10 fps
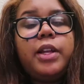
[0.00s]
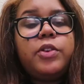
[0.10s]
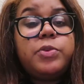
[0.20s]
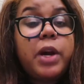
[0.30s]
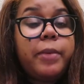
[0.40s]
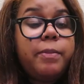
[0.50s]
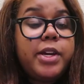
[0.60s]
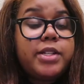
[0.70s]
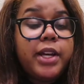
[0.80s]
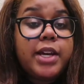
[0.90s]
know it's probably a
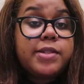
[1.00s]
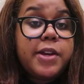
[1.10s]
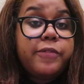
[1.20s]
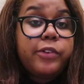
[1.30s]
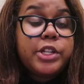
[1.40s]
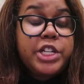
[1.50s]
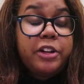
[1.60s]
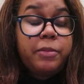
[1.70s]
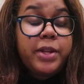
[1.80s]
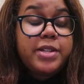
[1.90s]
basic ass name for a
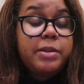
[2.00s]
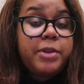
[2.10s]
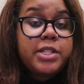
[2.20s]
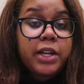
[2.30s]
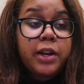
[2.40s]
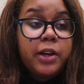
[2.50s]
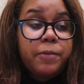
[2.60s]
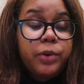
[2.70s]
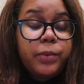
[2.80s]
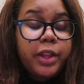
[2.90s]
channel, but that's the best I could come
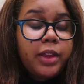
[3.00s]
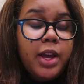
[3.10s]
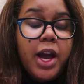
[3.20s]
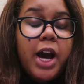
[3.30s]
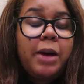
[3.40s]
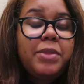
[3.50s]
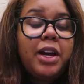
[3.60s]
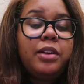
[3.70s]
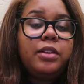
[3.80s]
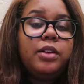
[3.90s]
up with. I'm
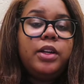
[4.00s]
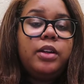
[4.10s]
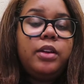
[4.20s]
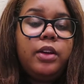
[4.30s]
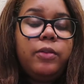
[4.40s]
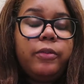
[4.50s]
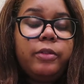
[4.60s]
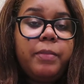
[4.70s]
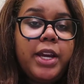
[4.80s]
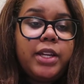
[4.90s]
not good with
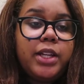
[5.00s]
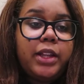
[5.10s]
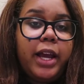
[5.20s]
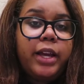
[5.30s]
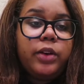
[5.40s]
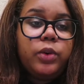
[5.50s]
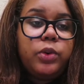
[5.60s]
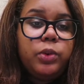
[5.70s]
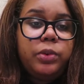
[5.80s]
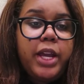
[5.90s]
making like
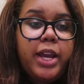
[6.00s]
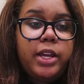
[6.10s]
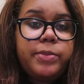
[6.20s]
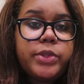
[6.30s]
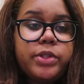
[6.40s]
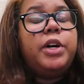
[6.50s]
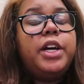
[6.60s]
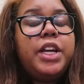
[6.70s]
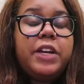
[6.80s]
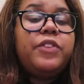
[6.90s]
cool names,
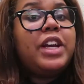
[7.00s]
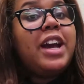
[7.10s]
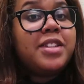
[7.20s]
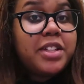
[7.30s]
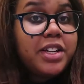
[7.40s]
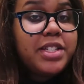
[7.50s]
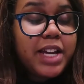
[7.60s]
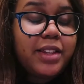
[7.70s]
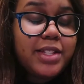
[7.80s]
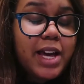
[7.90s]
but if you guys could
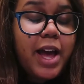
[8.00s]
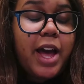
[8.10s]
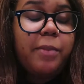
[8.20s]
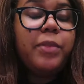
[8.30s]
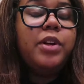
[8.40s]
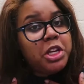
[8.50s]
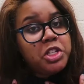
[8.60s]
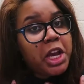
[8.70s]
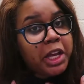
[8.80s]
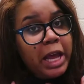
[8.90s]
take the time, please
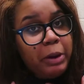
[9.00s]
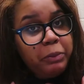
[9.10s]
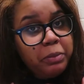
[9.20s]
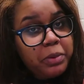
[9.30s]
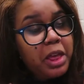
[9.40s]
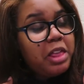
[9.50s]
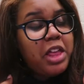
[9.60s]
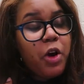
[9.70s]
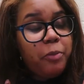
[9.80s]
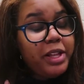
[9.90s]
check it out.
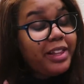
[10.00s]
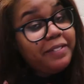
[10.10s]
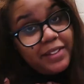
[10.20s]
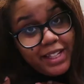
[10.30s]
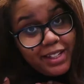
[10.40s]
That would be lovely,